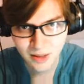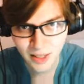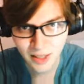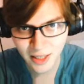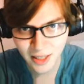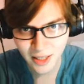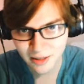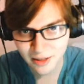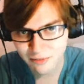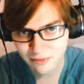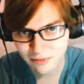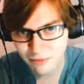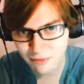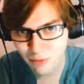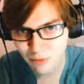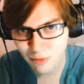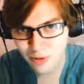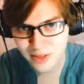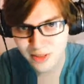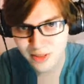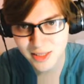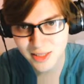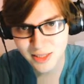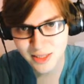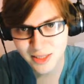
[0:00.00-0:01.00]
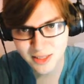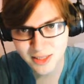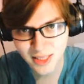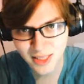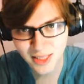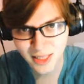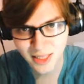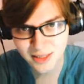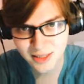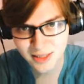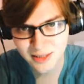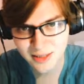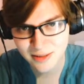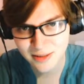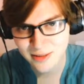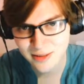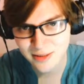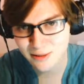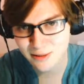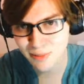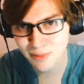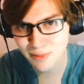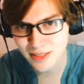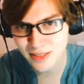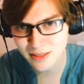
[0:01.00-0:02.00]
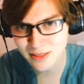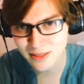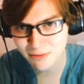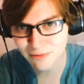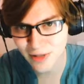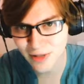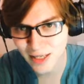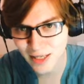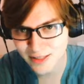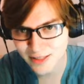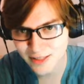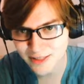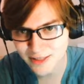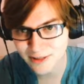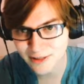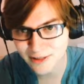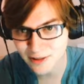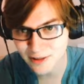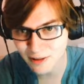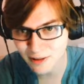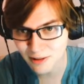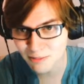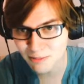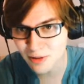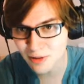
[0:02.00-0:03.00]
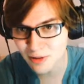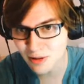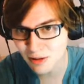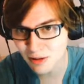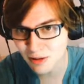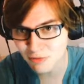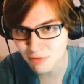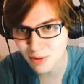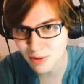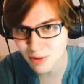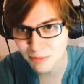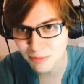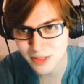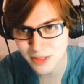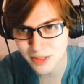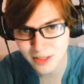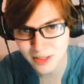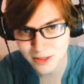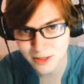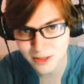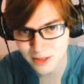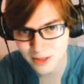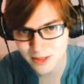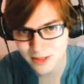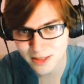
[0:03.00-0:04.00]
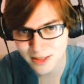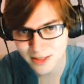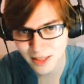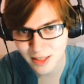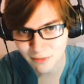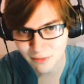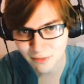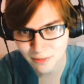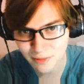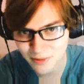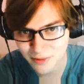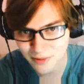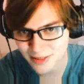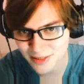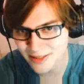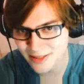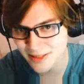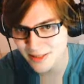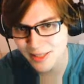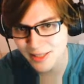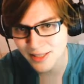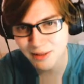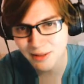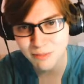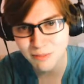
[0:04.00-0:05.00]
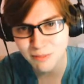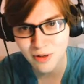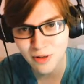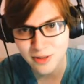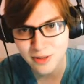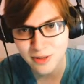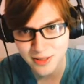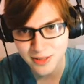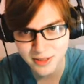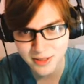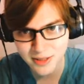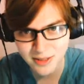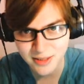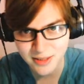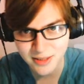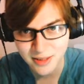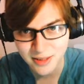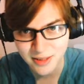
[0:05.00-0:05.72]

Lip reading: And for syntax specifies the number of repetitions and repeats the same process